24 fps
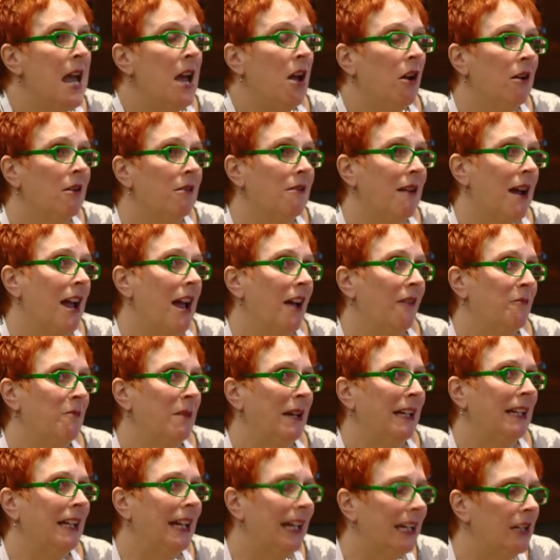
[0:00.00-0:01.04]
who have
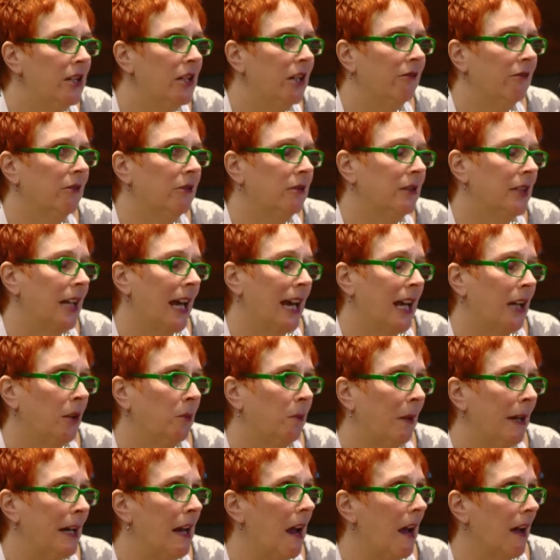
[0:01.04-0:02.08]
been integral to
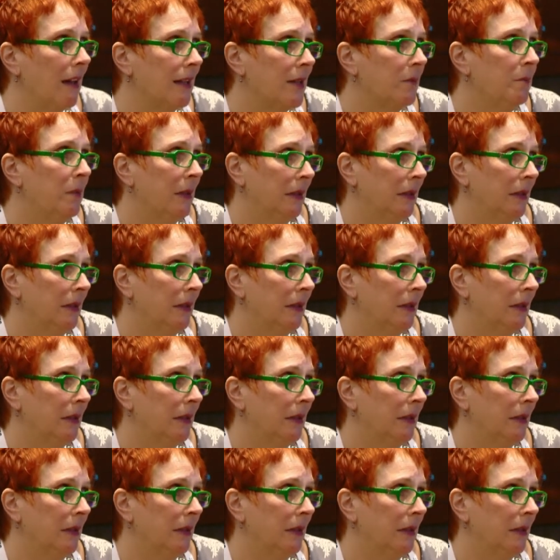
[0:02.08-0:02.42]
helping us